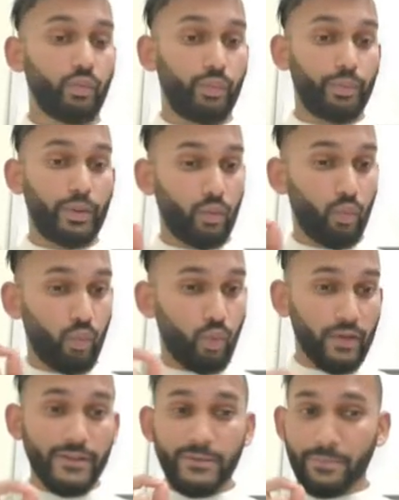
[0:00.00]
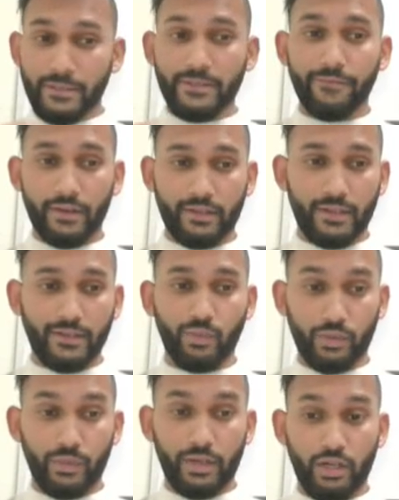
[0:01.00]
But the one specific test
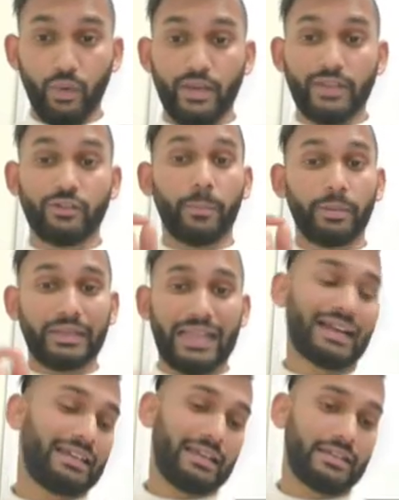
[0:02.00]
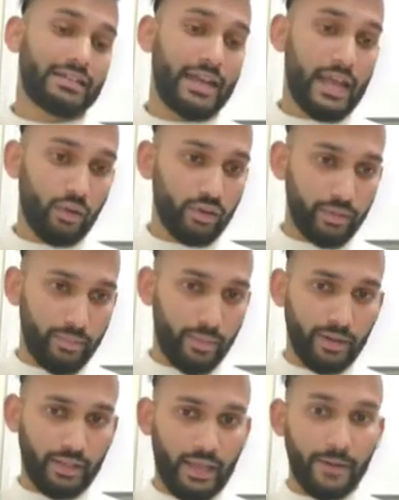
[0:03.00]
which we do is your plaque test, and I will remember
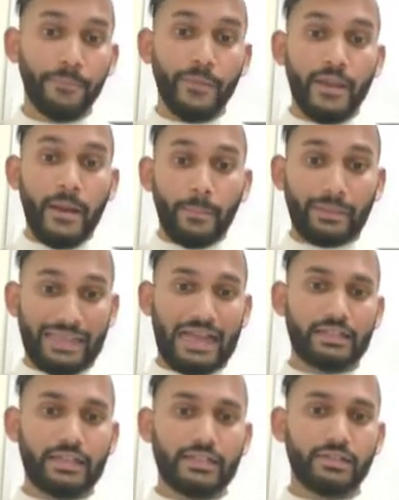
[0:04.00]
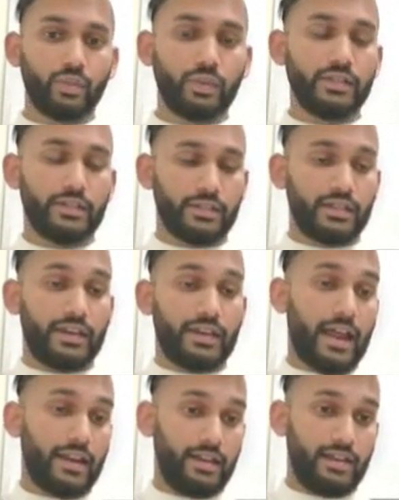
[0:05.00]
that. Plaque test will just get an
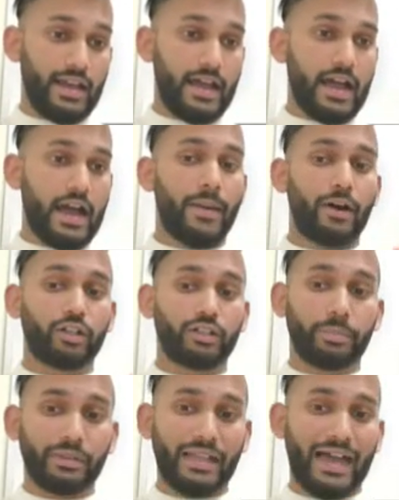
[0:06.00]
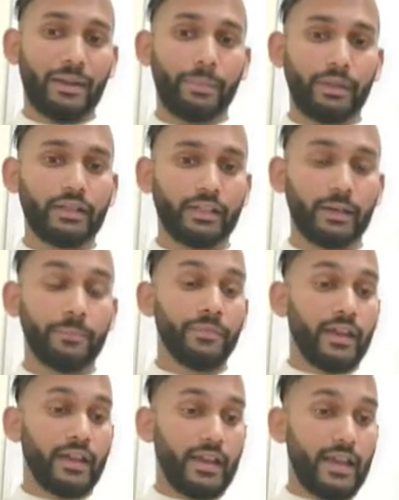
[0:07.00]
idea about the plaque buildup
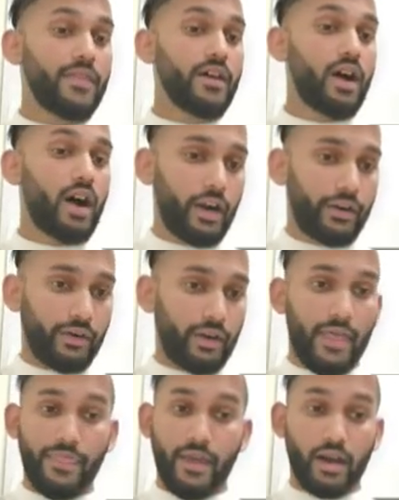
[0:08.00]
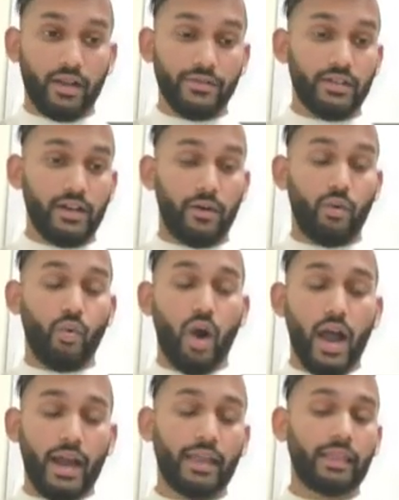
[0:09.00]
in the artery, and they are considered
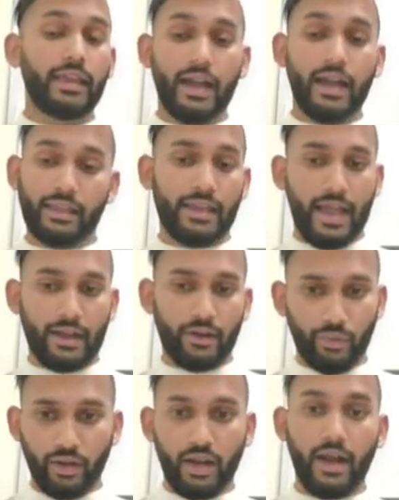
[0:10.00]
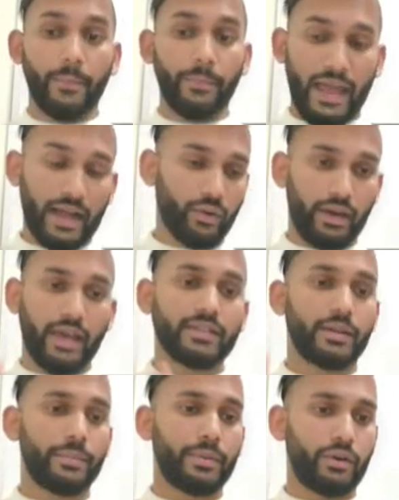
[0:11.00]
highly accurate as
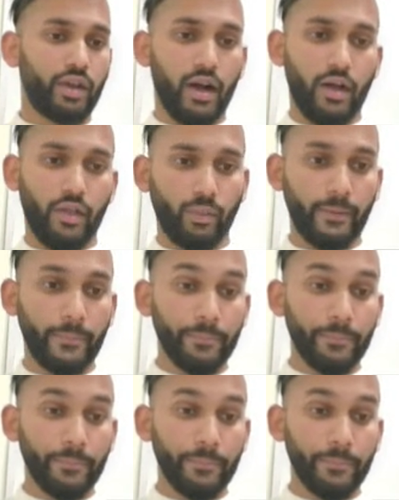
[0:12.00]
compared to the other one.